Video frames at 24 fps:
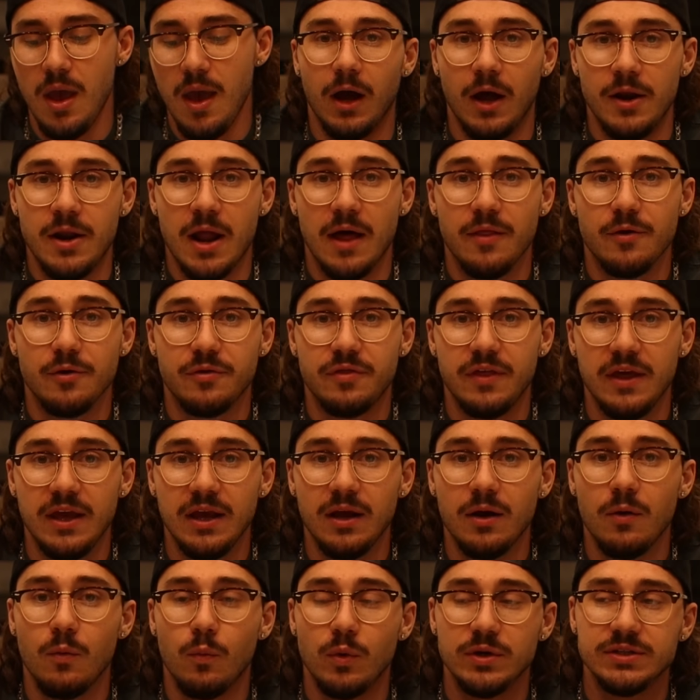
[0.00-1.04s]
Another
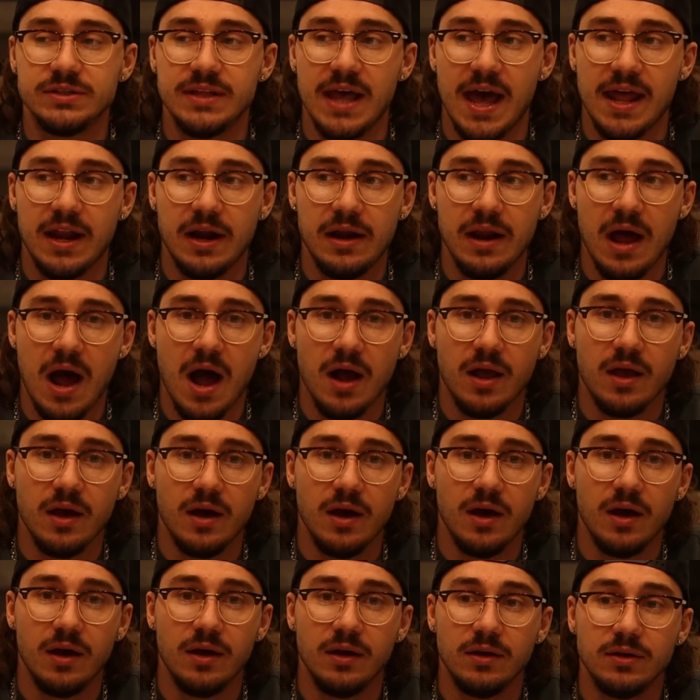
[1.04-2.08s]
thing was that
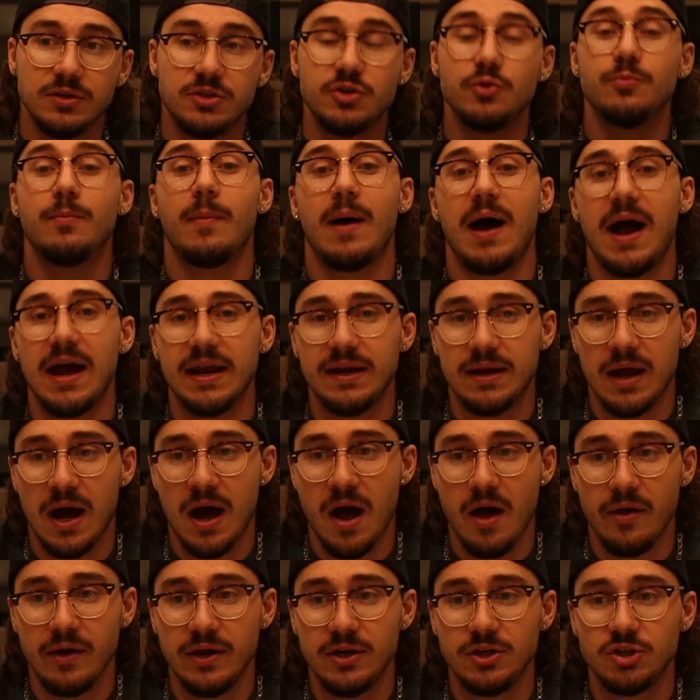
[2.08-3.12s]
INAKA, to my
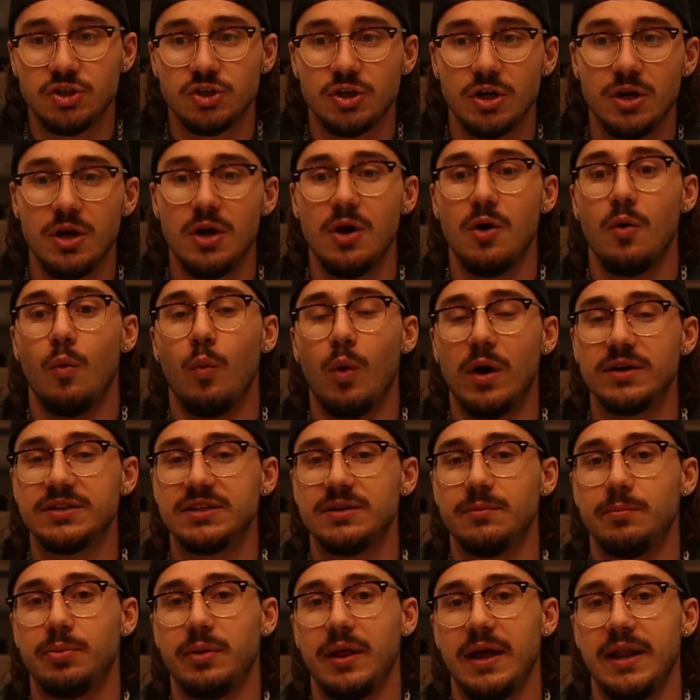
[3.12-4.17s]
knowledge,
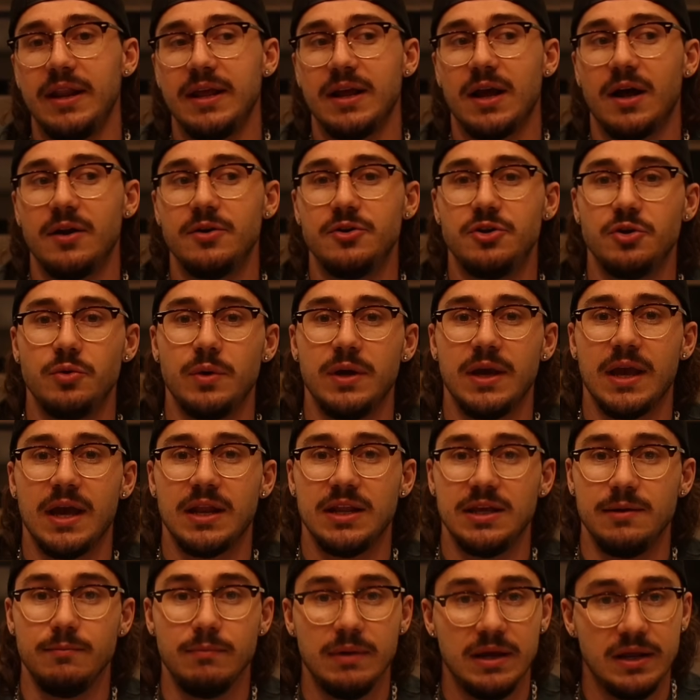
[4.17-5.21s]
wasn't planning on doing
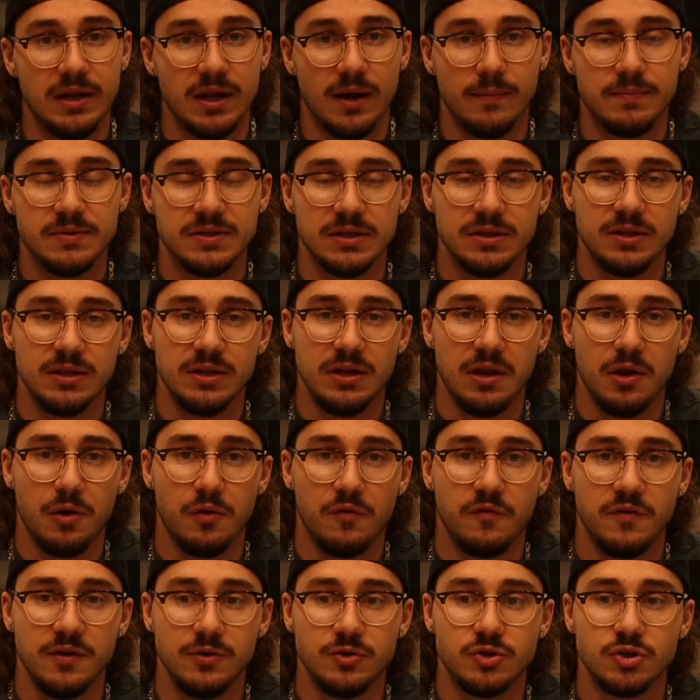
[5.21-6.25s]
any meetups in the
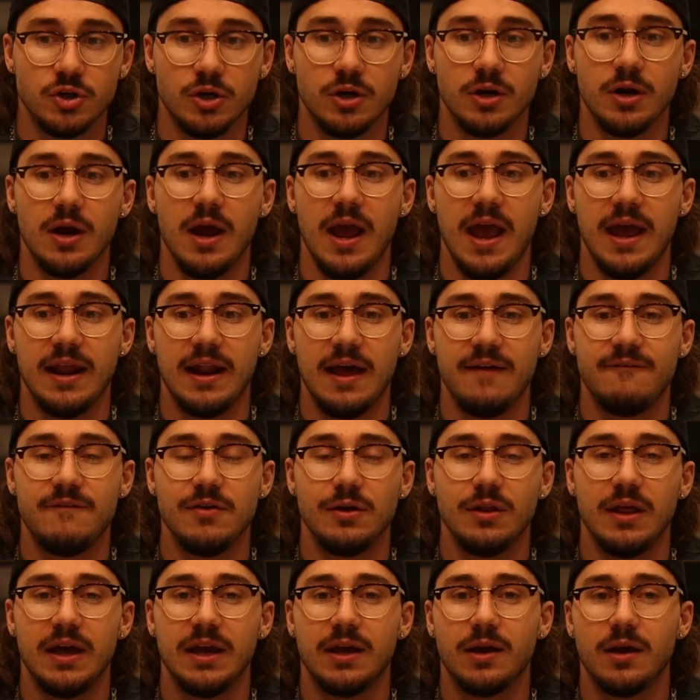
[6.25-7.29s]
near future. And I
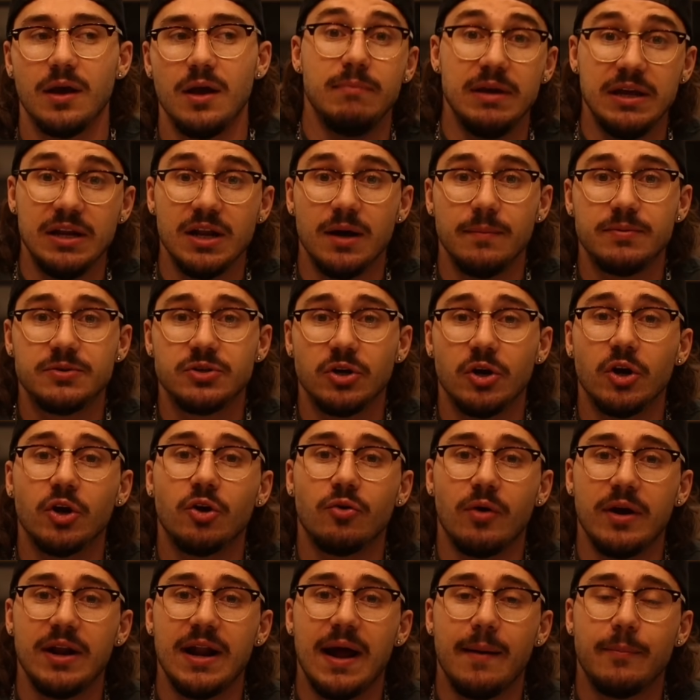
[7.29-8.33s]
feel like meetups are a
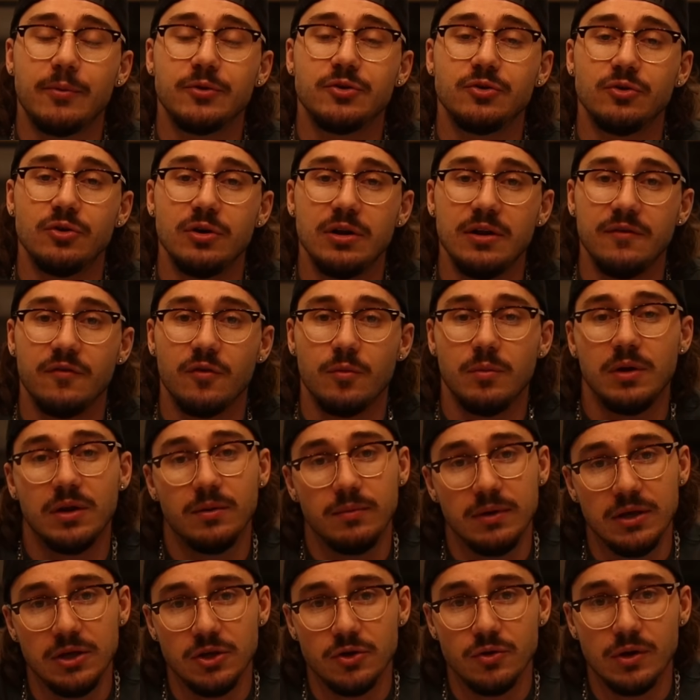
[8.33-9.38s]
great opportunity for me to
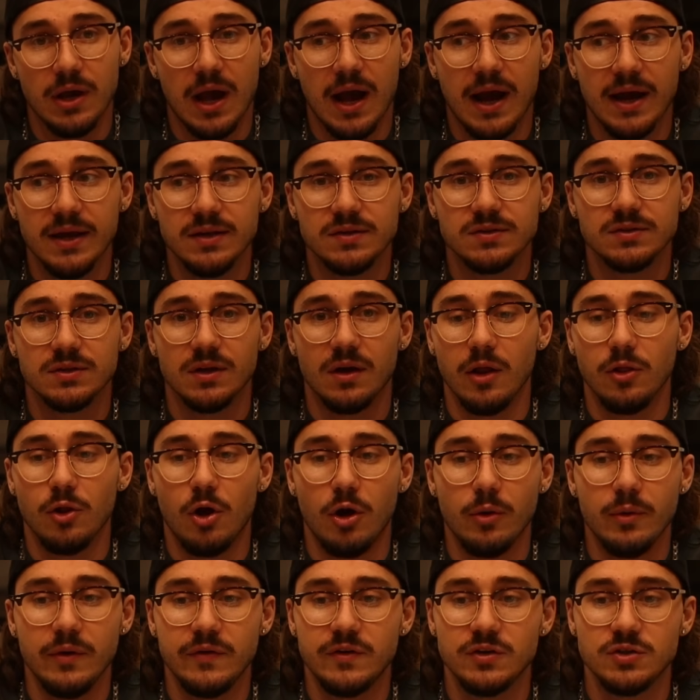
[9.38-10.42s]
meet you guys,
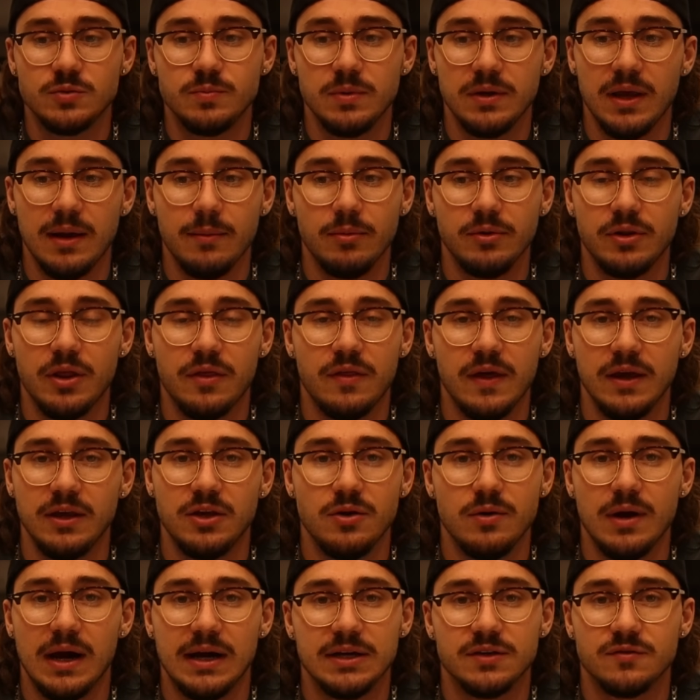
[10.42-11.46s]
along with just being able to thank
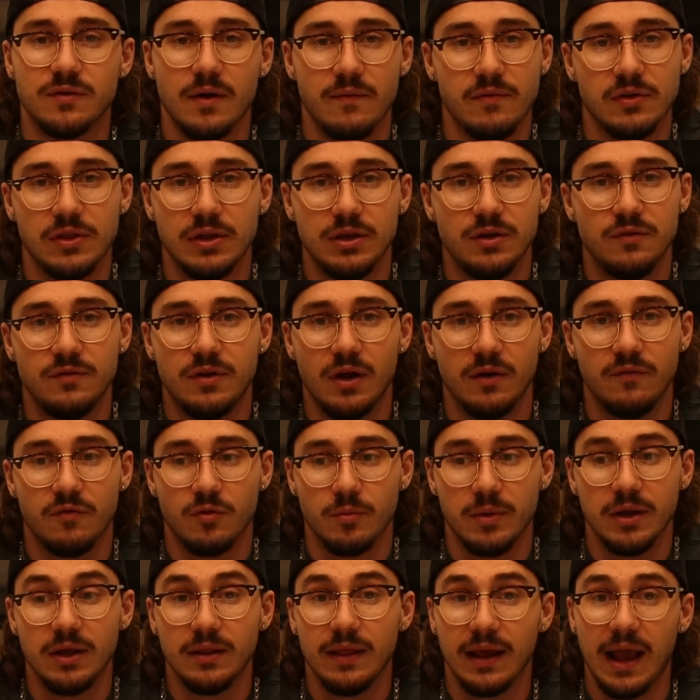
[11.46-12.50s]
you guys for everything you've done
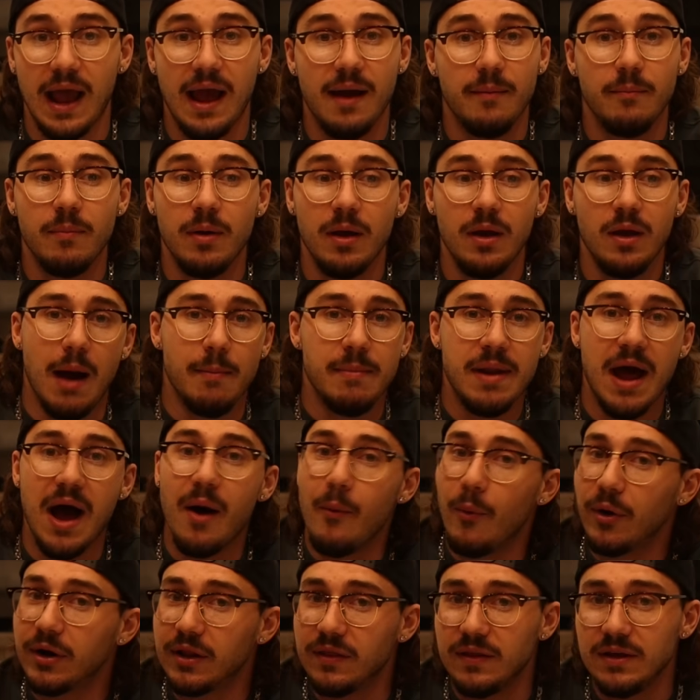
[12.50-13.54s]
for me. Like I'm
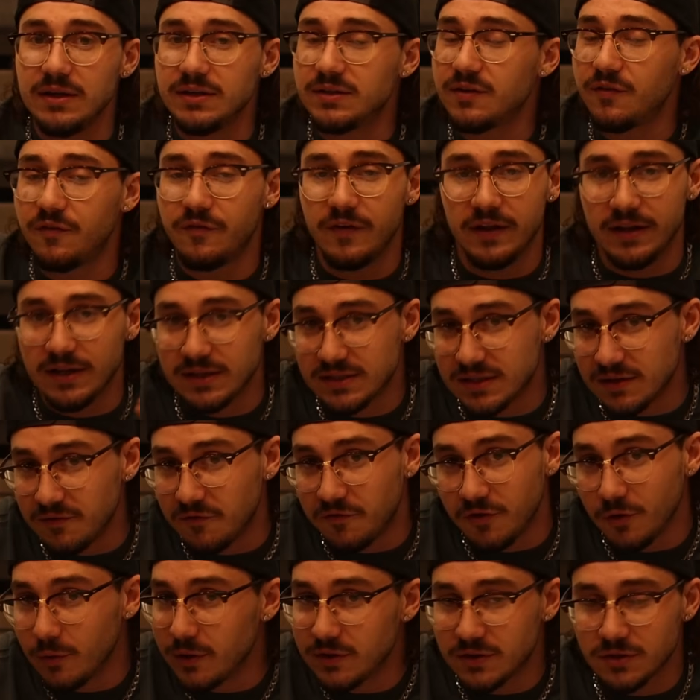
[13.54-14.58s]
not one of these fitness
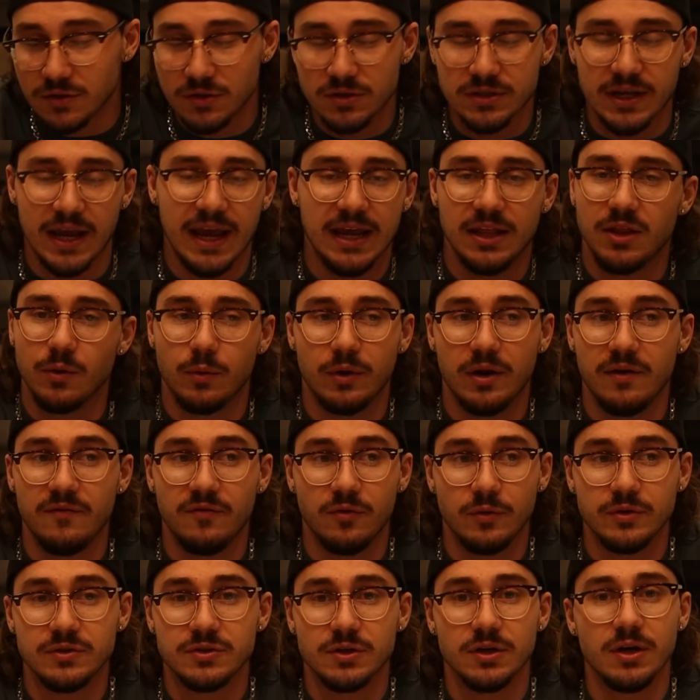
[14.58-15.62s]
influencers. I hate the word
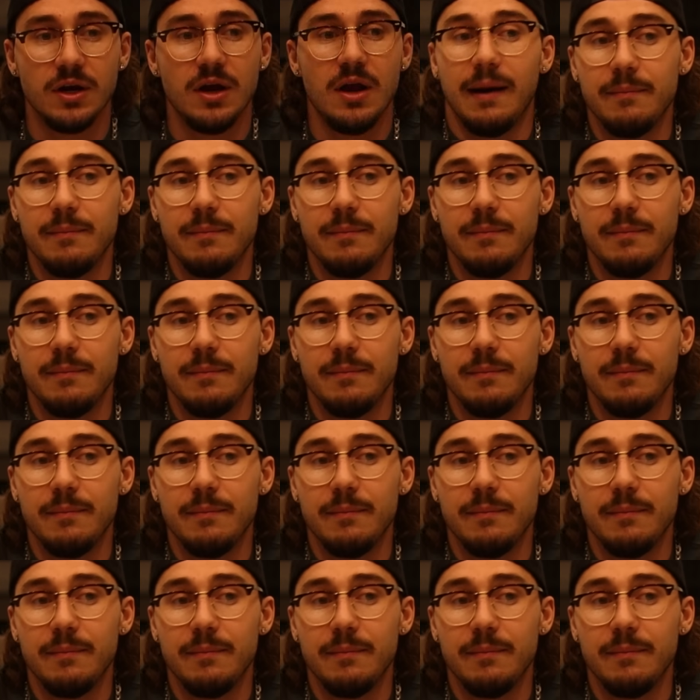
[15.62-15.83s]
influencer.